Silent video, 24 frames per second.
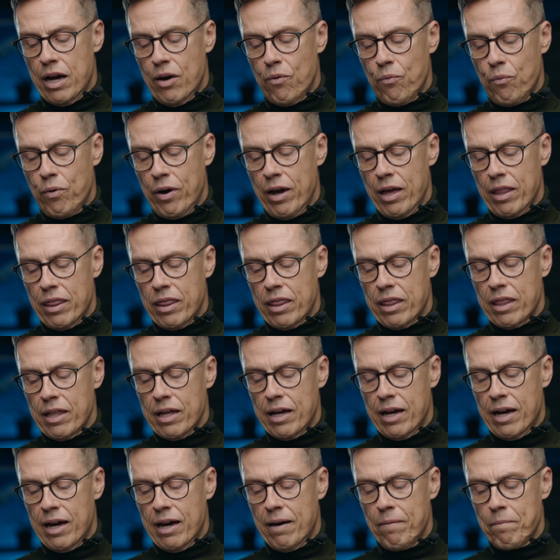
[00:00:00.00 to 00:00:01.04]
with
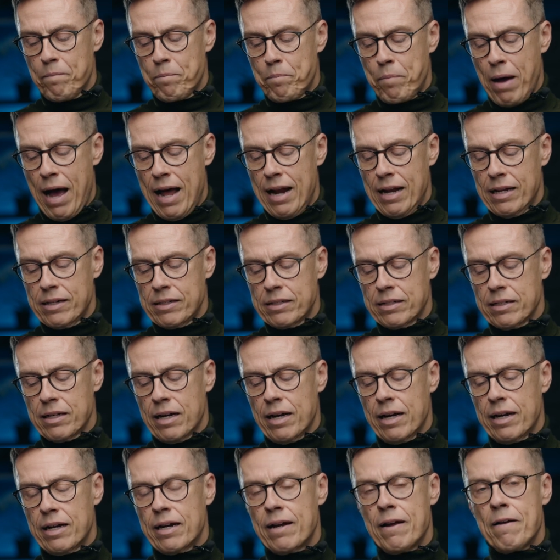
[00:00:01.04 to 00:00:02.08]

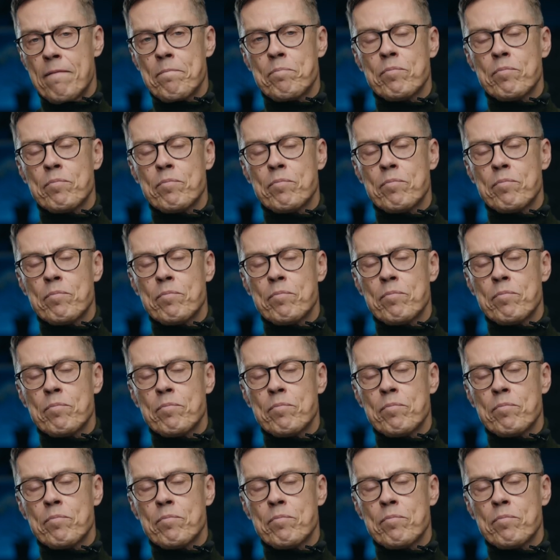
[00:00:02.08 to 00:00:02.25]
Palestine.